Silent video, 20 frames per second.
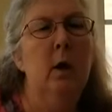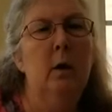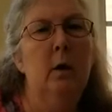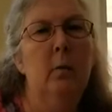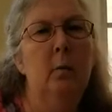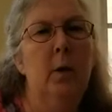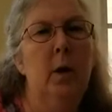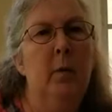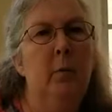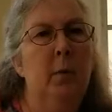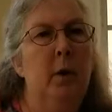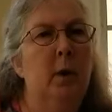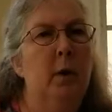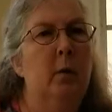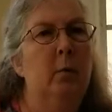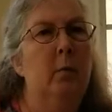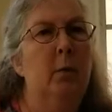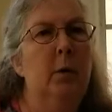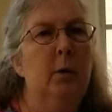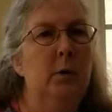the pipette
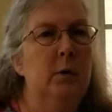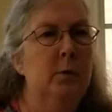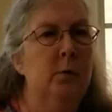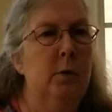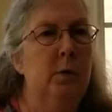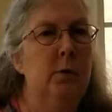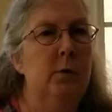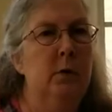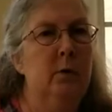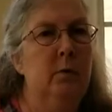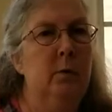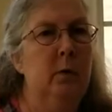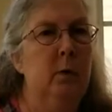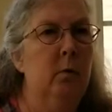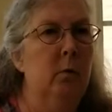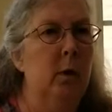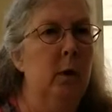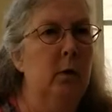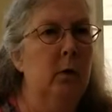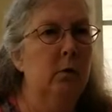can be disposed of in the
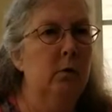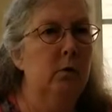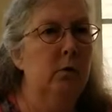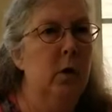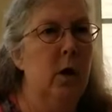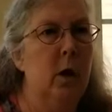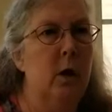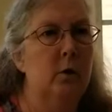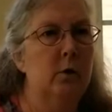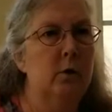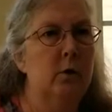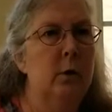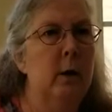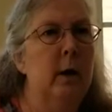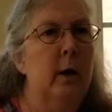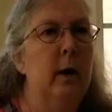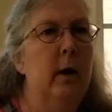regular trash.